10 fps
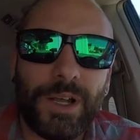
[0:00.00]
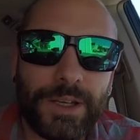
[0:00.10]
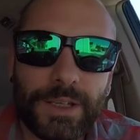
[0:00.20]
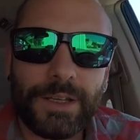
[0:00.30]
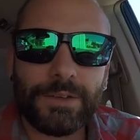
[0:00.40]
on
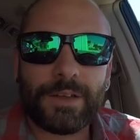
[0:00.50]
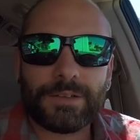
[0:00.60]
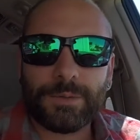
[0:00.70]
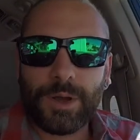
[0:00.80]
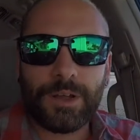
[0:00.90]
and let you
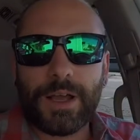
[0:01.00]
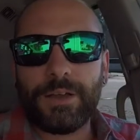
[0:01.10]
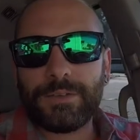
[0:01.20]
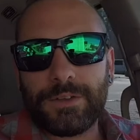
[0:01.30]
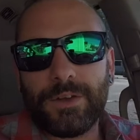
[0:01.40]
test them all
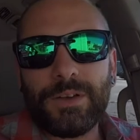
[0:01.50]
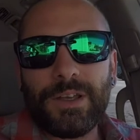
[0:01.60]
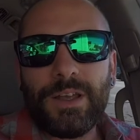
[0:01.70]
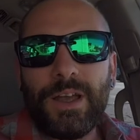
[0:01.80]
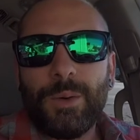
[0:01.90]
out. So
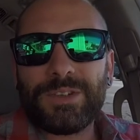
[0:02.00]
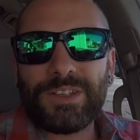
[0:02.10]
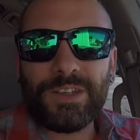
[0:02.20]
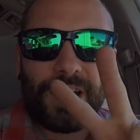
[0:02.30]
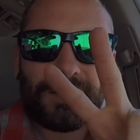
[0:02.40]
we'll
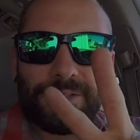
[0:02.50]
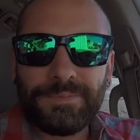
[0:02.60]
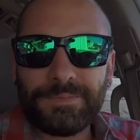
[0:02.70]
see you guys.